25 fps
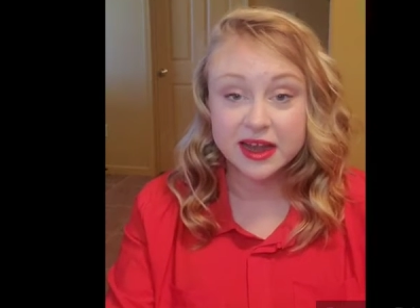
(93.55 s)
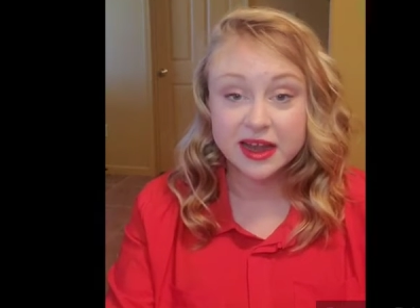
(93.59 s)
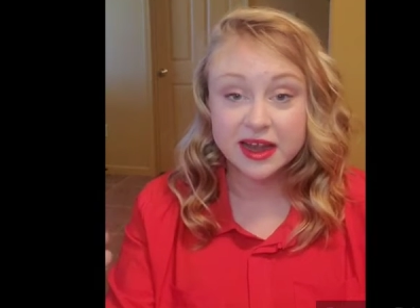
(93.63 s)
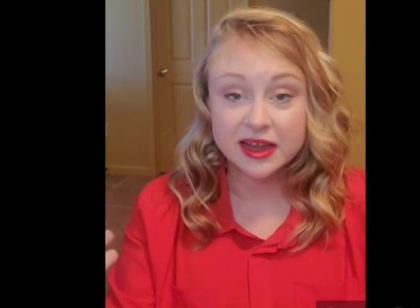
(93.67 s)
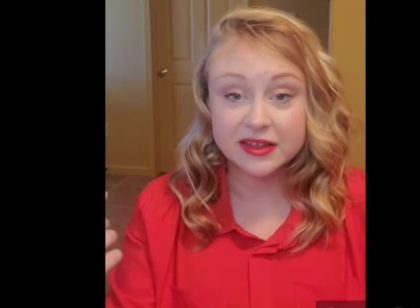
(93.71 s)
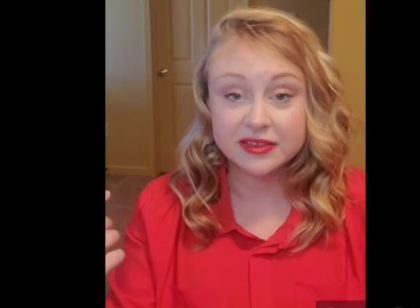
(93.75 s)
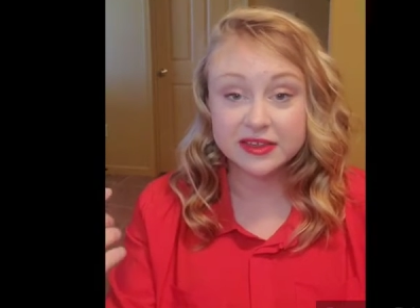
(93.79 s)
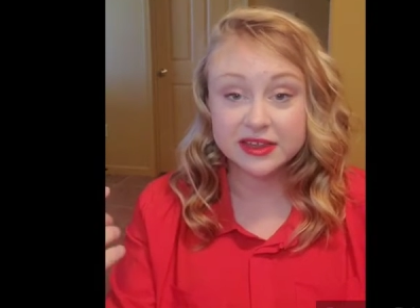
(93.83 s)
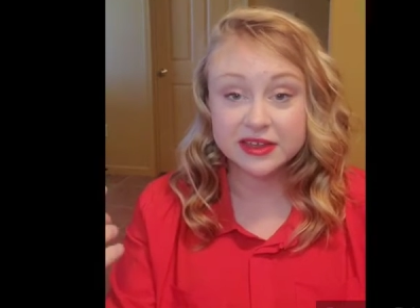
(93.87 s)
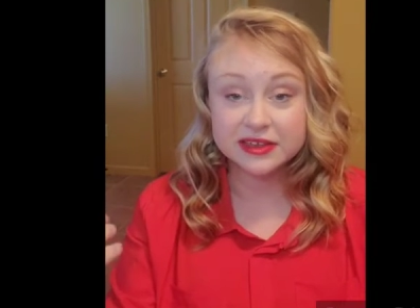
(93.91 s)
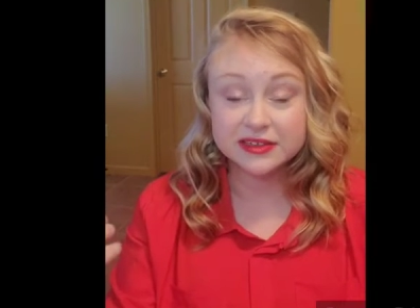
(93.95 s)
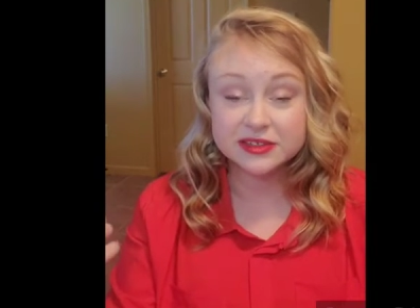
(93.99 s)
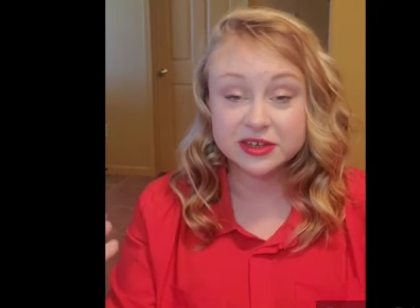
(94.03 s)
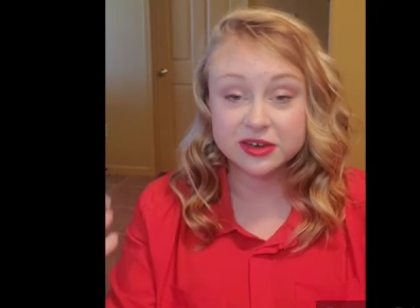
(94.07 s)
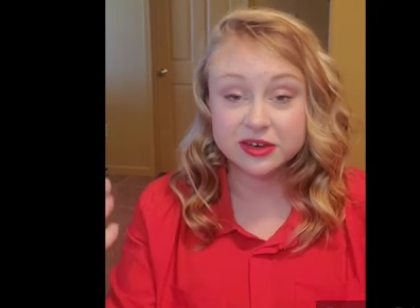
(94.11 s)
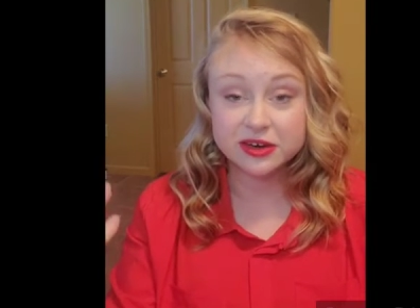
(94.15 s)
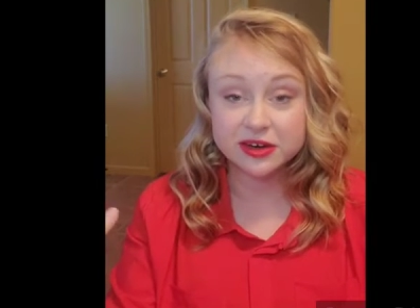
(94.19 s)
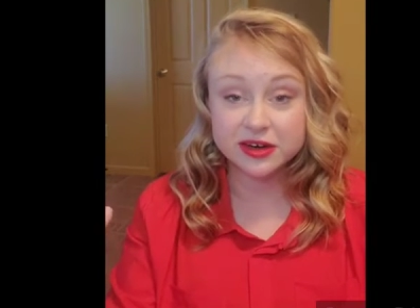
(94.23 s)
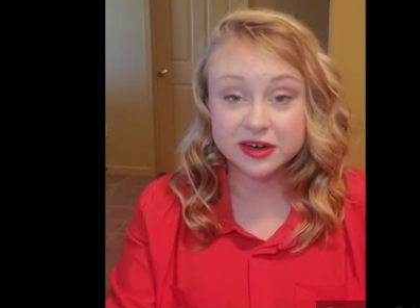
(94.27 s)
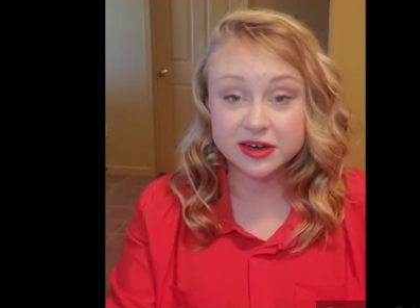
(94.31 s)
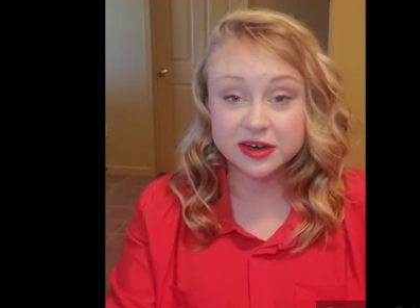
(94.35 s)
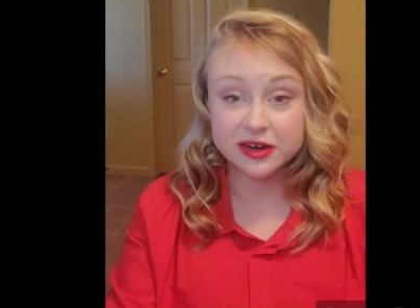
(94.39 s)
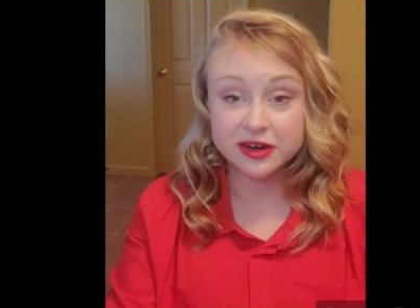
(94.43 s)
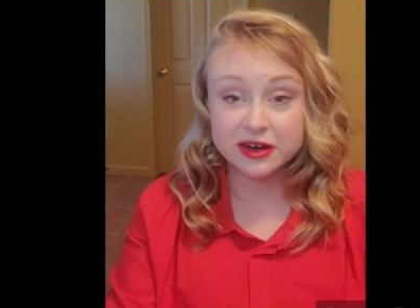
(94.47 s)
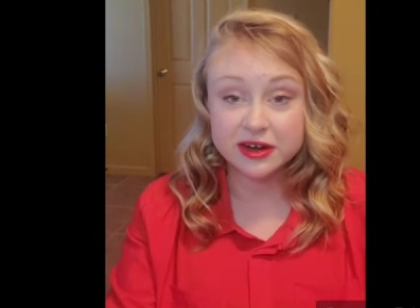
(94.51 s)
and these
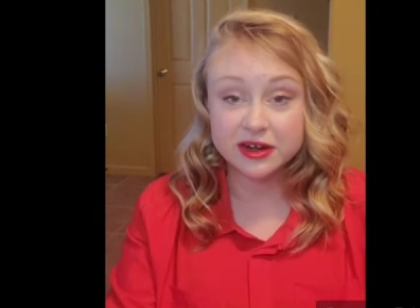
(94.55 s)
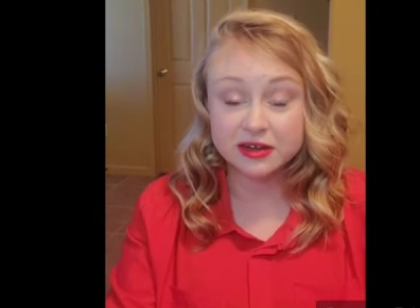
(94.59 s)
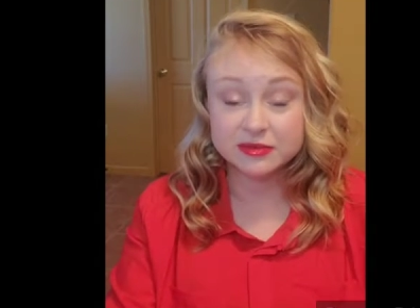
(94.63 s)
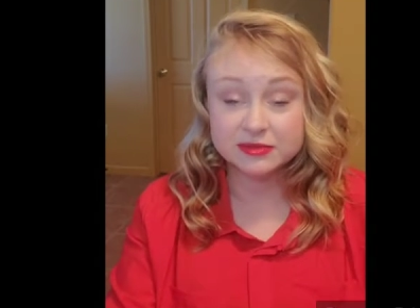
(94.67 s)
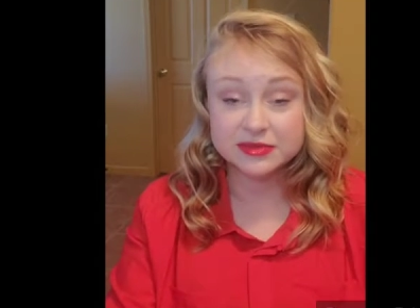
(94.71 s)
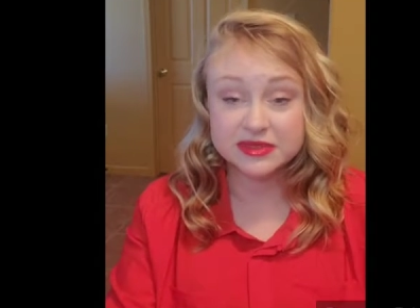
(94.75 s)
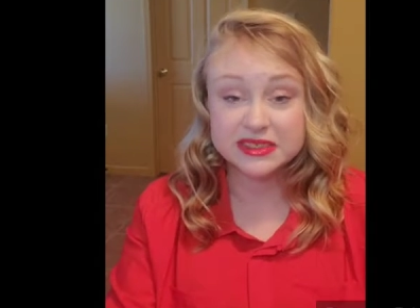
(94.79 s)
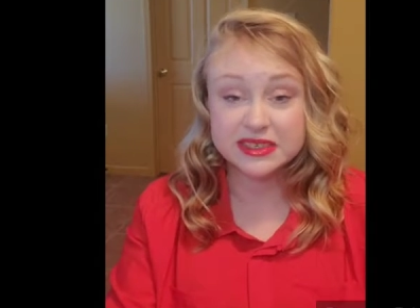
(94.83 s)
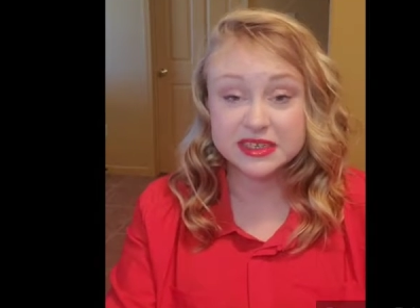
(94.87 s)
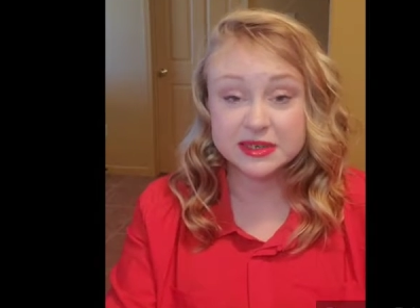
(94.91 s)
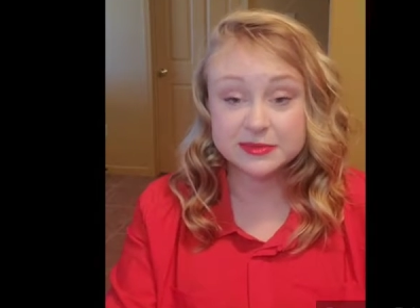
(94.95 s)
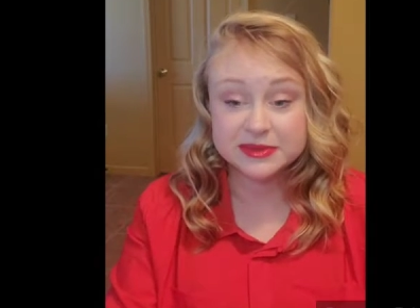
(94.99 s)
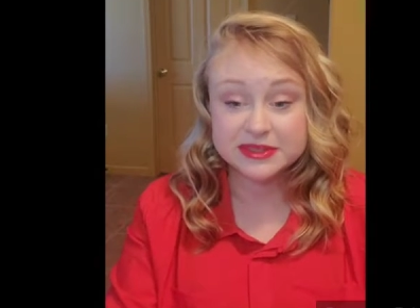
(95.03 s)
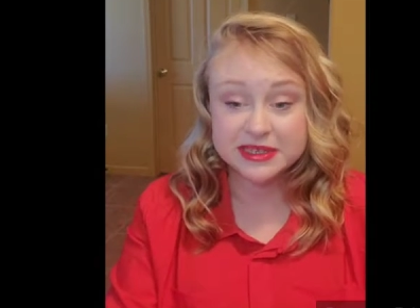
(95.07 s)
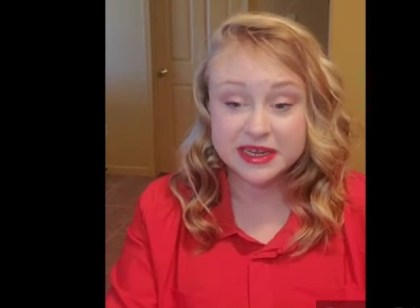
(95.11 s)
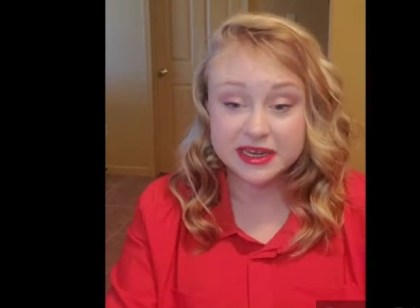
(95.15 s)
are tips